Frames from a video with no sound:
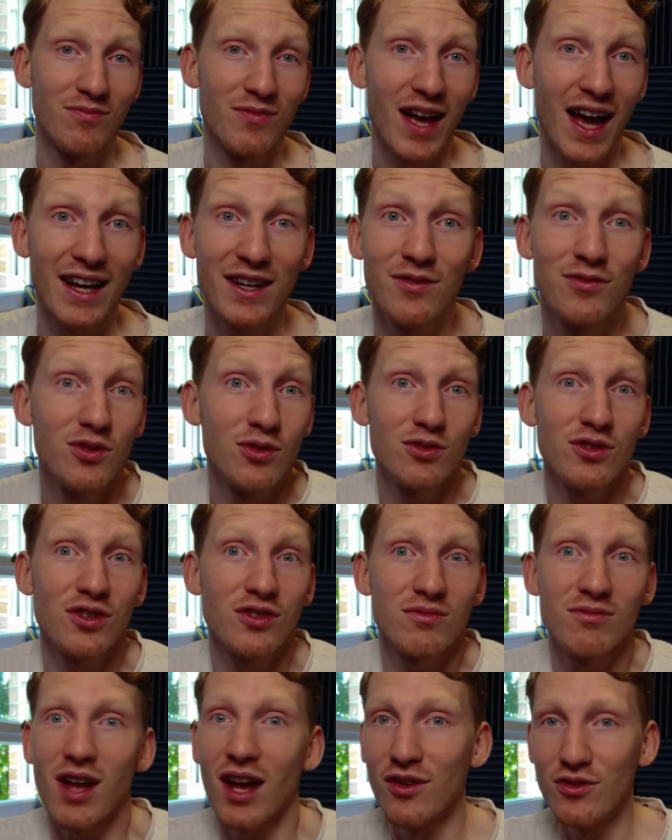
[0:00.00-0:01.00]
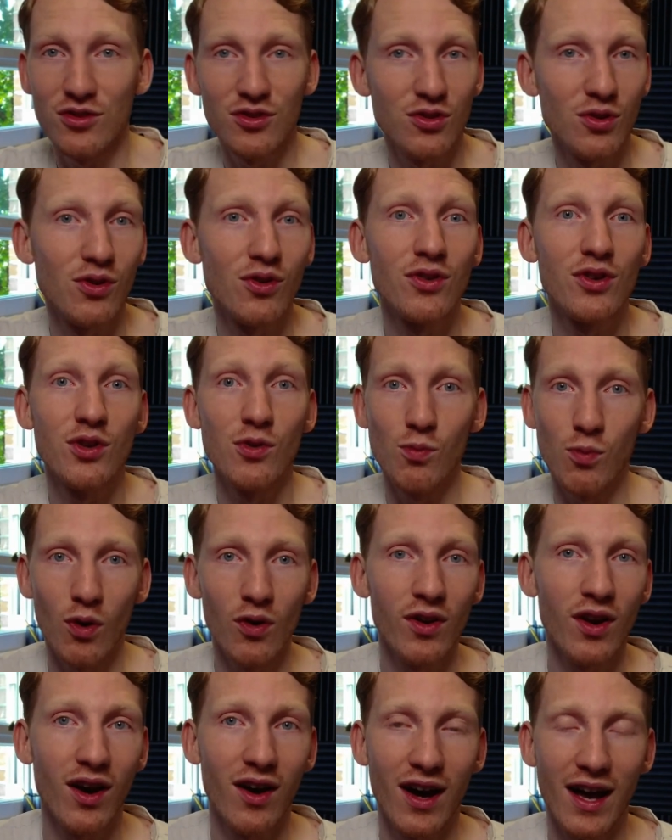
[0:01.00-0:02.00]
And if you're just unsure and you
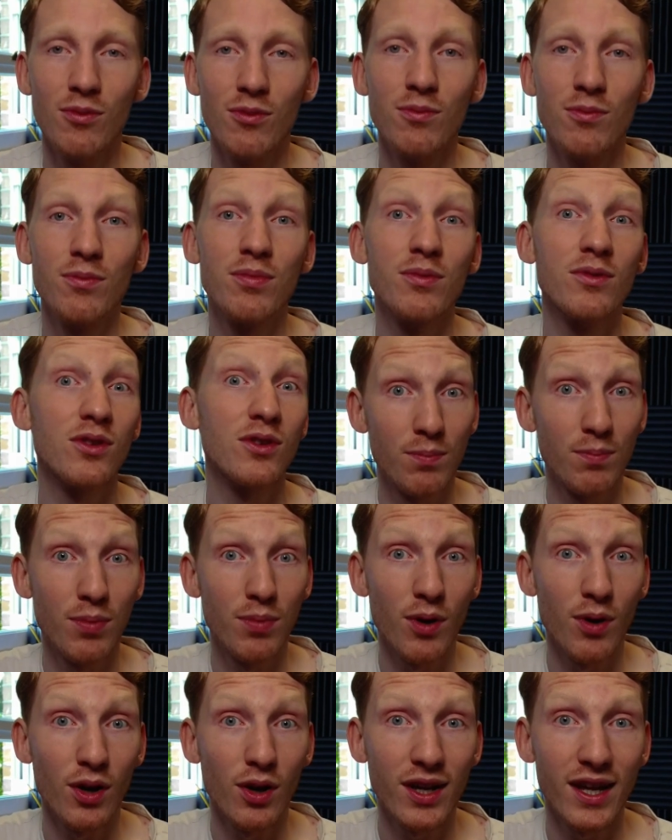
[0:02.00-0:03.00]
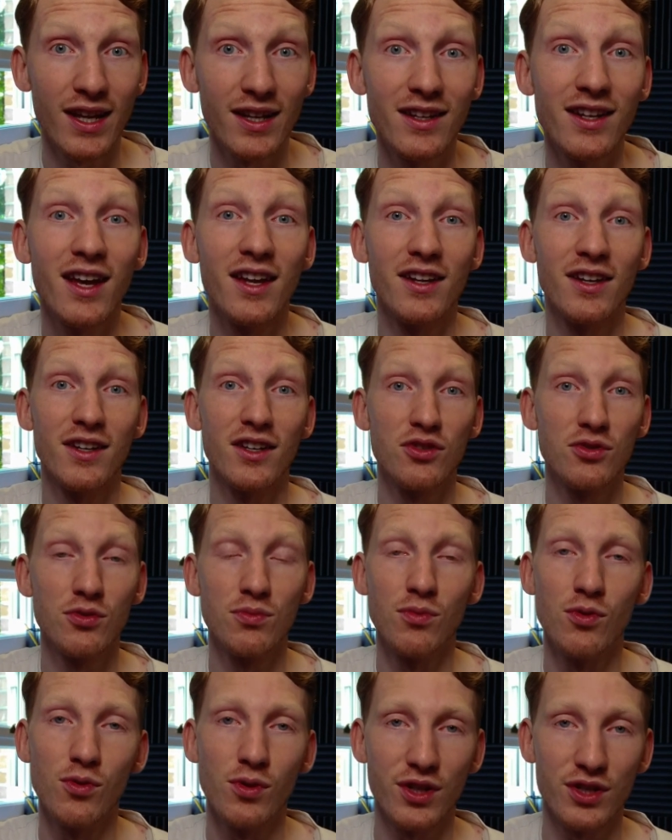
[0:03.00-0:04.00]
want our help, you can book in an initial
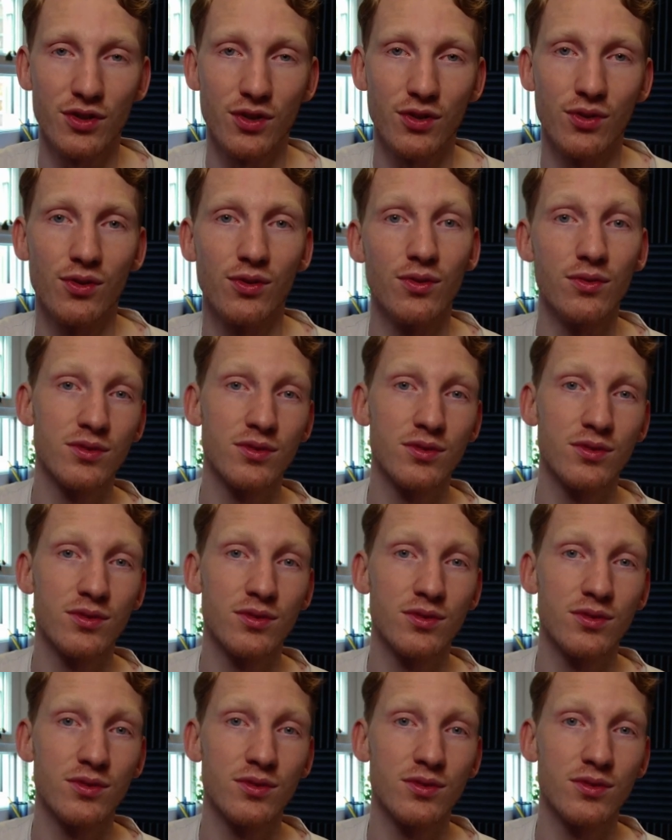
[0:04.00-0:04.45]
mortgage call.